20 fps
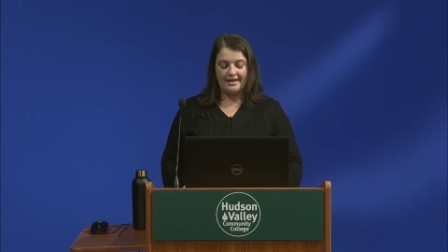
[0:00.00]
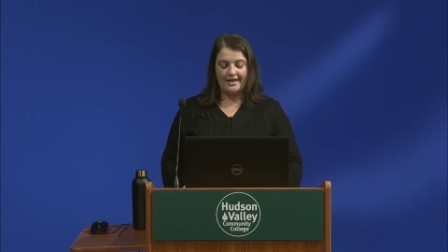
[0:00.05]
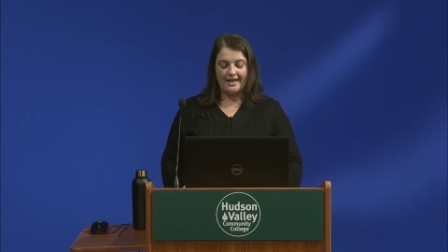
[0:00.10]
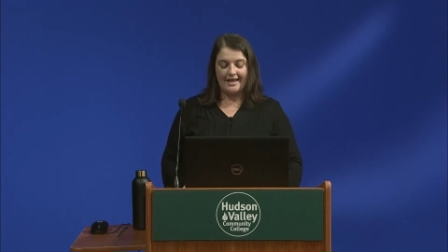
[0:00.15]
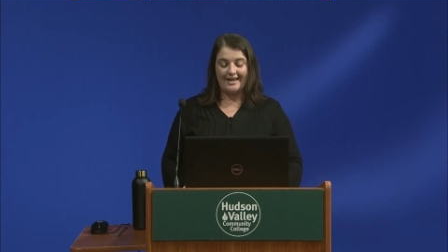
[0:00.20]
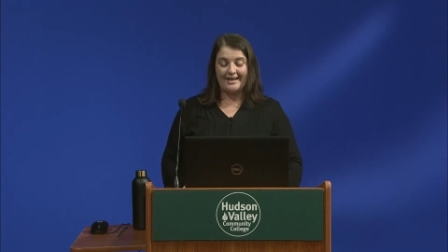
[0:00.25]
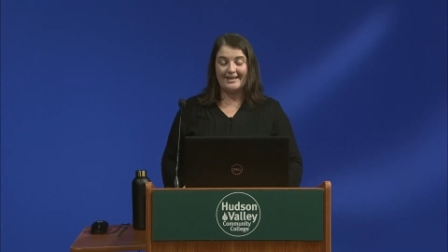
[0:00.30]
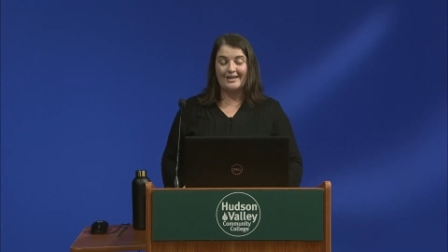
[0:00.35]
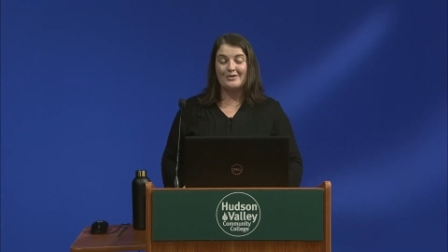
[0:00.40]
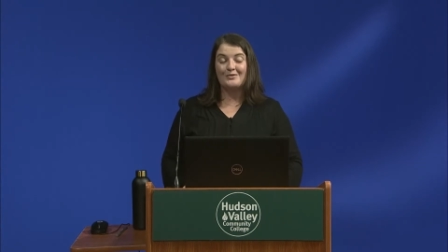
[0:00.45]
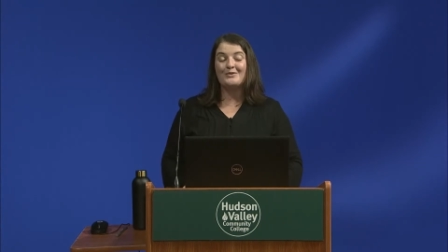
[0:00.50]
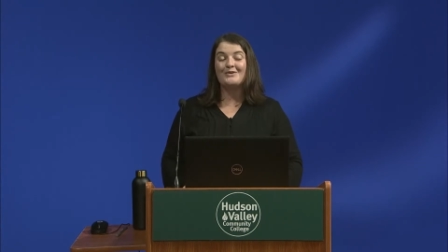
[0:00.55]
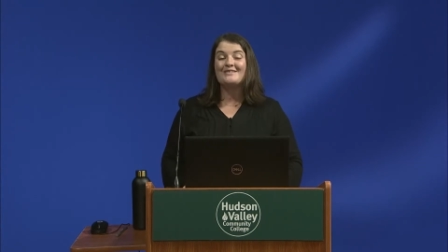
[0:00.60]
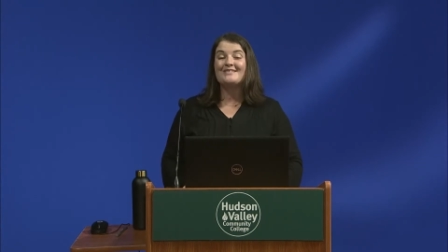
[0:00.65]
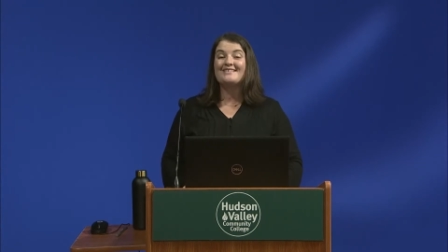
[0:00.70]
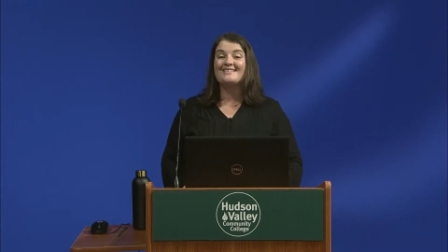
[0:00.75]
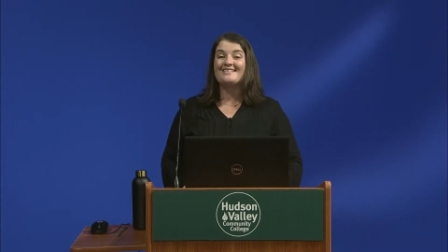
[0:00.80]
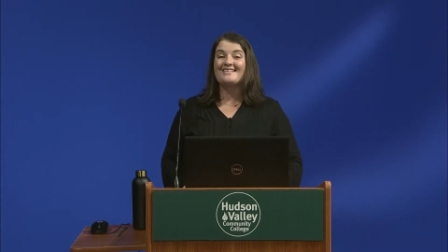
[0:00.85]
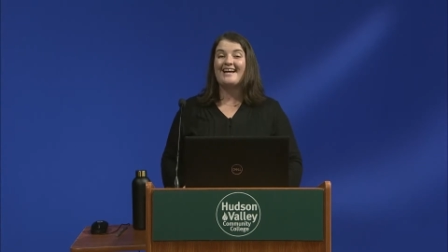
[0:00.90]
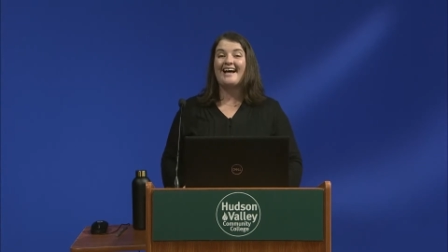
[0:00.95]
And it
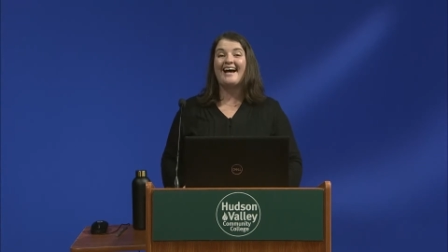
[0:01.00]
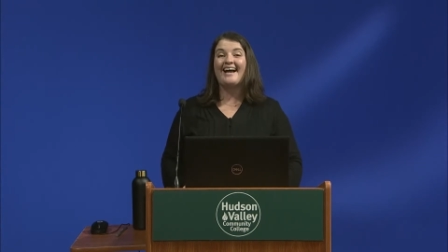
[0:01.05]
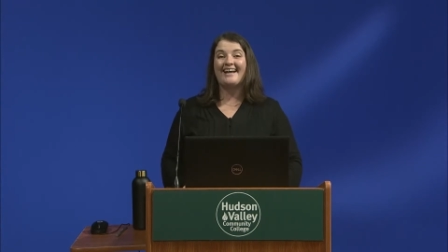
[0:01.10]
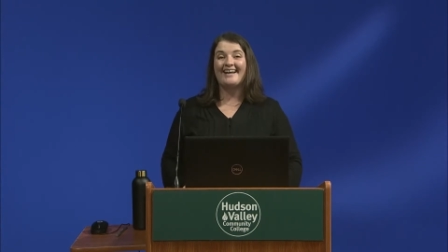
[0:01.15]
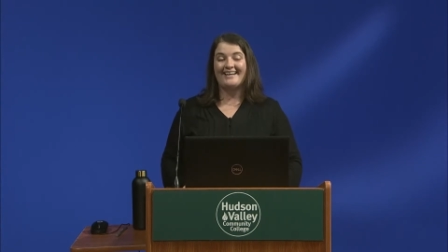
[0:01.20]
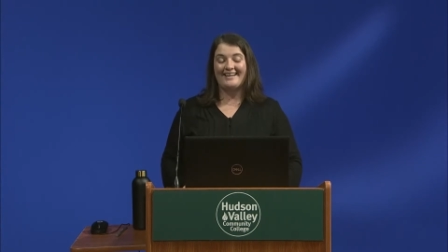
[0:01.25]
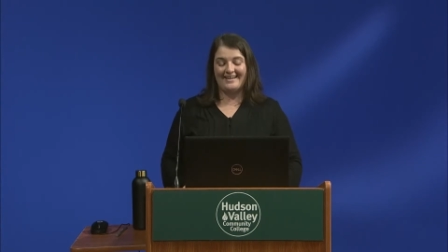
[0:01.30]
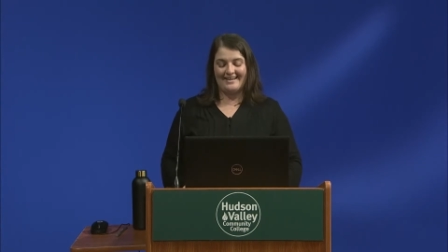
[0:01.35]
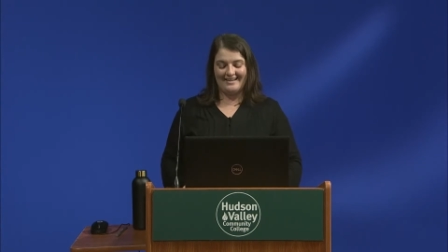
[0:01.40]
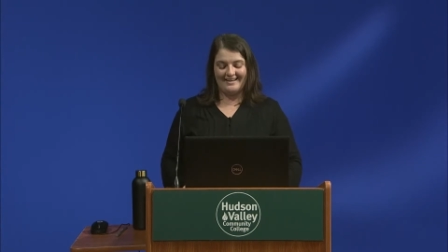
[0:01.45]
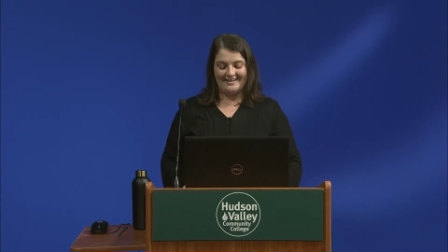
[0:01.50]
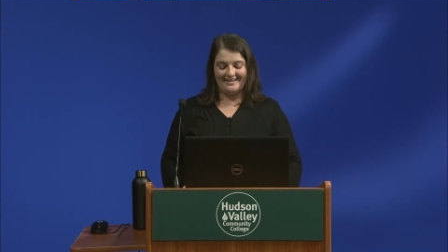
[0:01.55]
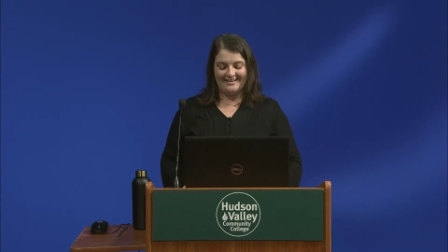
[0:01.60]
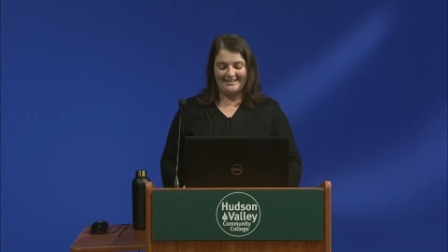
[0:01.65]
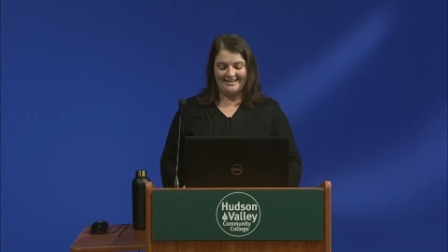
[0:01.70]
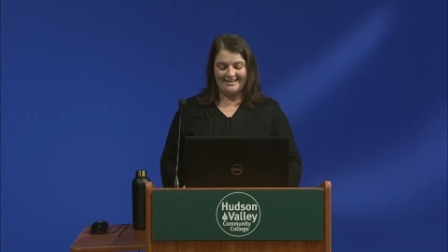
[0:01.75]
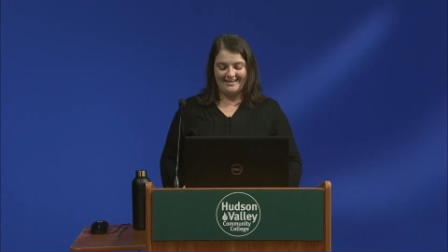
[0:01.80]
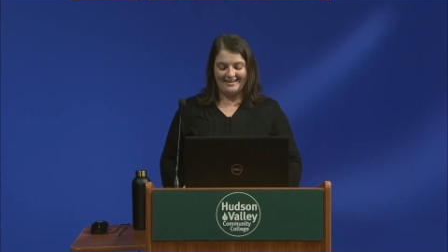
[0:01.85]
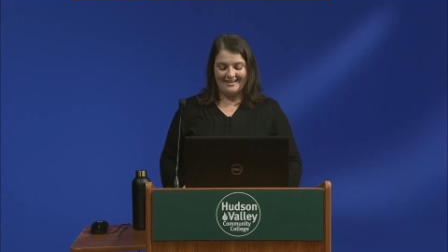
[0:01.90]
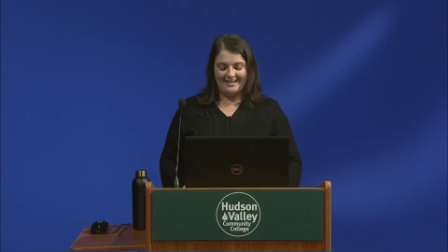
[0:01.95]
was tiny.
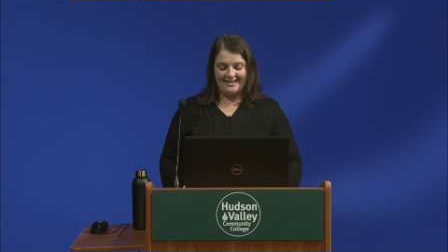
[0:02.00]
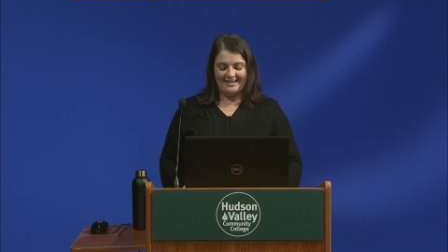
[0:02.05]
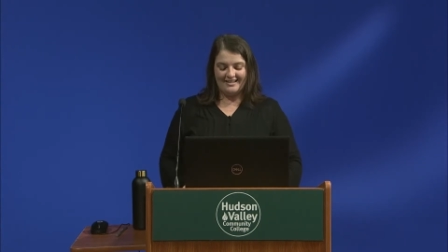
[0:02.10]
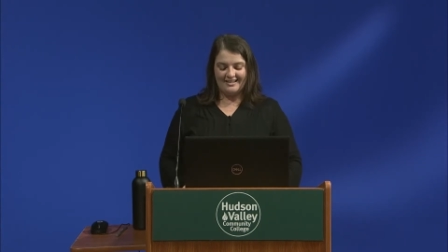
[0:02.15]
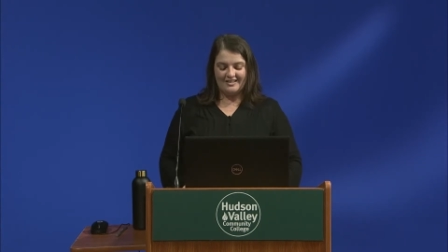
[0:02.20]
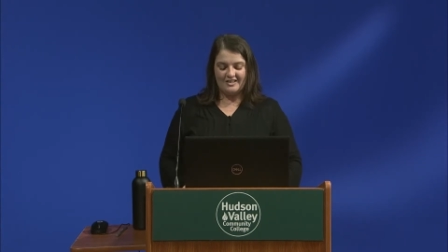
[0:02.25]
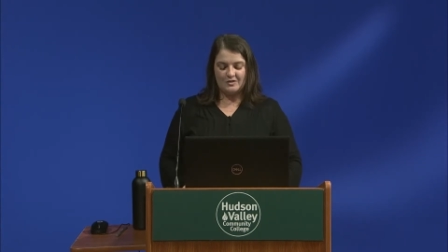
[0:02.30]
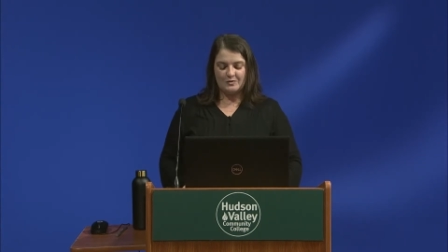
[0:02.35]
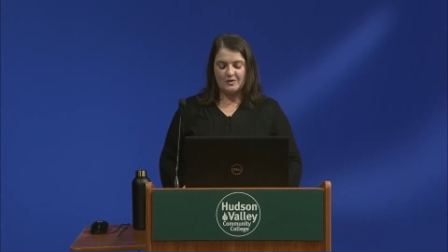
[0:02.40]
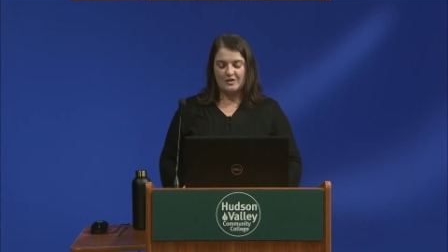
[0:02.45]
This